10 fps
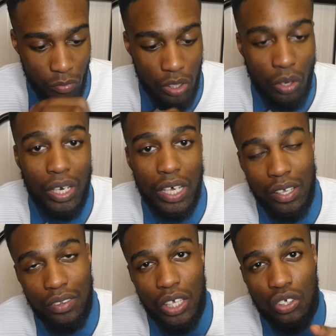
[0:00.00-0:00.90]
Don't let
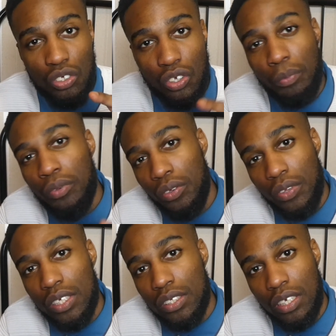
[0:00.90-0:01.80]
anything stop you
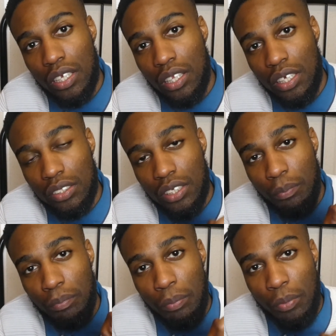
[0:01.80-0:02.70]
this year. The things
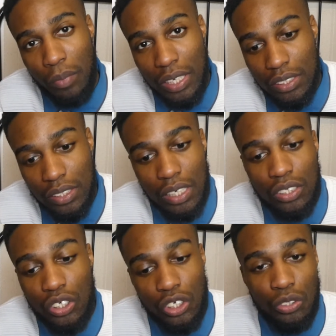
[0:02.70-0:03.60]
that people may say
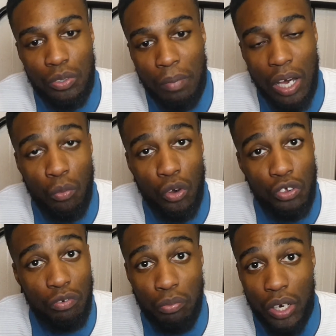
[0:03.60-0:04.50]
to you about what
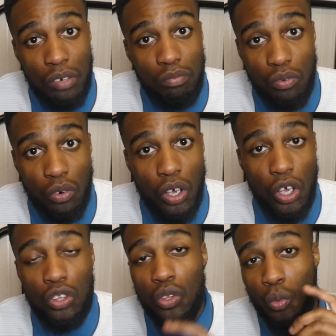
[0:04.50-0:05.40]
you've prayed for,
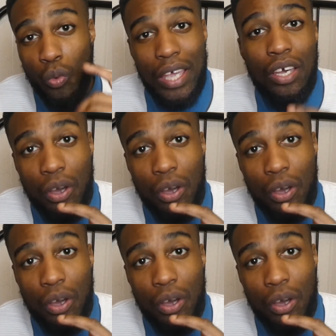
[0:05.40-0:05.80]
the way you're